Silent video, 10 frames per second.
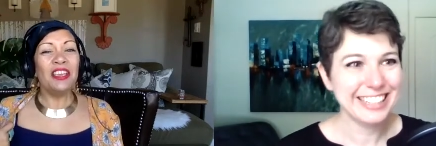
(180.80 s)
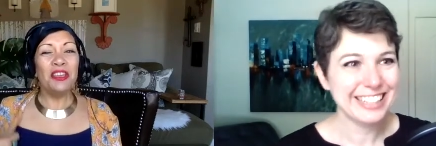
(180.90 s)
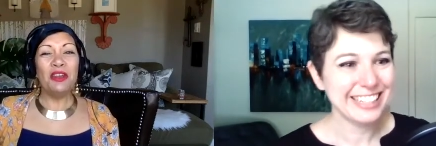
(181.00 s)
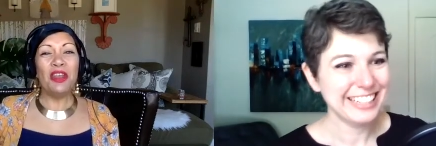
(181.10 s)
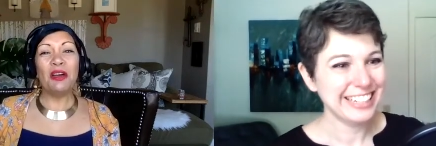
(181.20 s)
Speaker 1: you
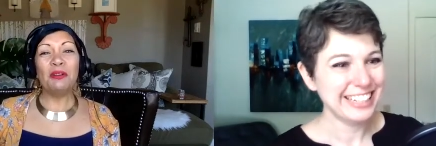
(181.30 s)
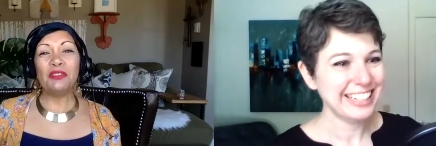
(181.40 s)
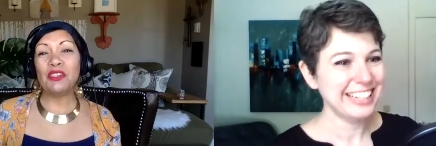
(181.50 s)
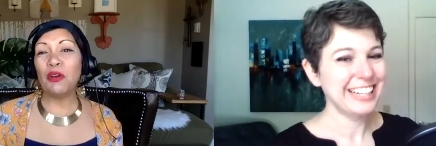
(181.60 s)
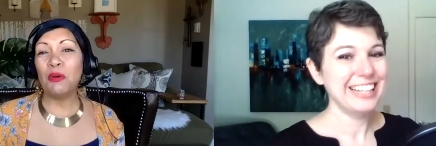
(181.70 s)
know,
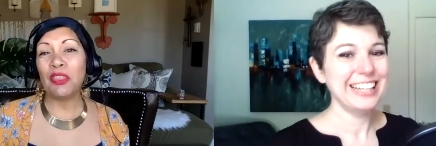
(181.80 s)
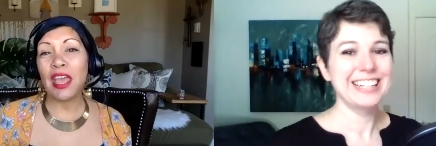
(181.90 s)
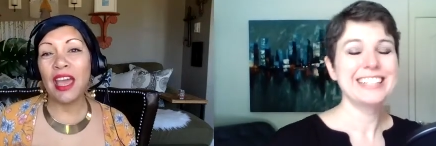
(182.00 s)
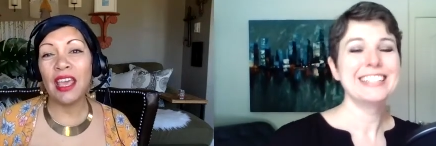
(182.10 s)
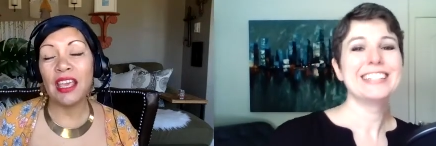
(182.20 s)
so
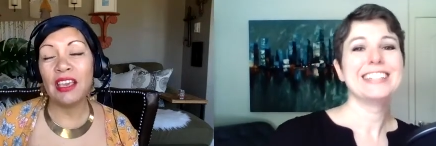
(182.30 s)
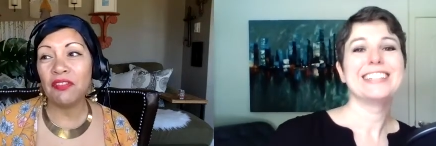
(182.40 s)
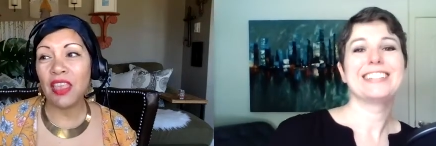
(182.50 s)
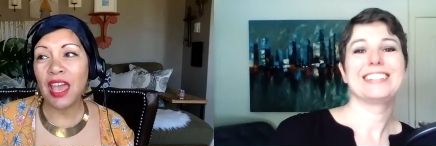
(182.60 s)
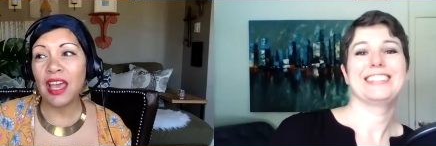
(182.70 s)
that if
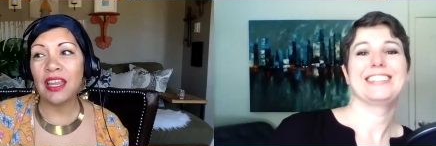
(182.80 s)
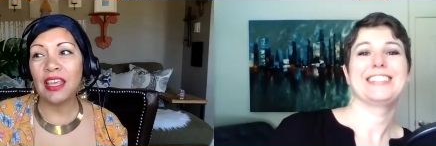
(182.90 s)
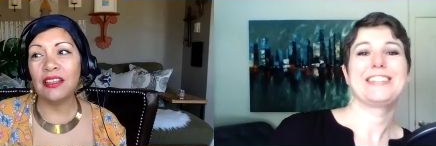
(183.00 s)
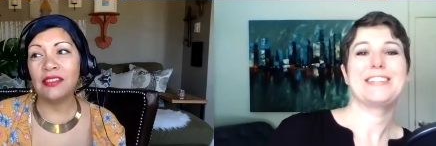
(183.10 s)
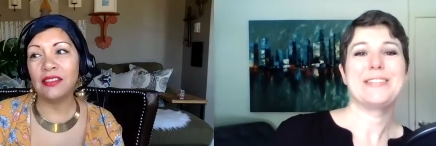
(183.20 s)
that
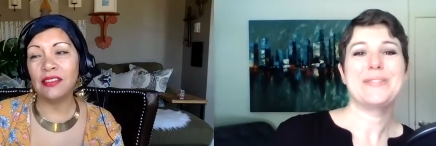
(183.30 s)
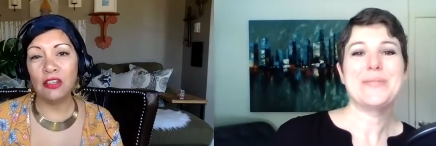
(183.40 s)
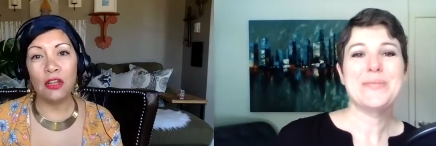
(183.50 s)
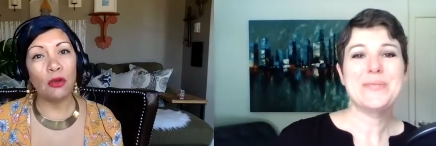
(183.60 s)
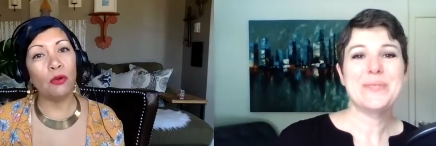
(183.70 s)
is, you
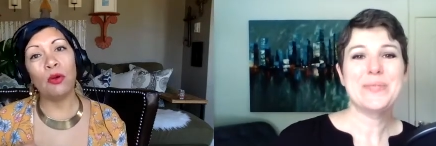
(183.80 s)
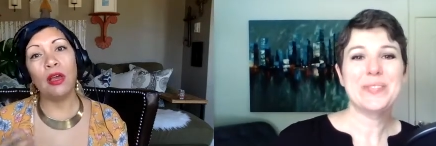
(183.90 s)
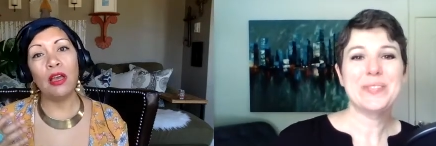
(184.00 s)
know,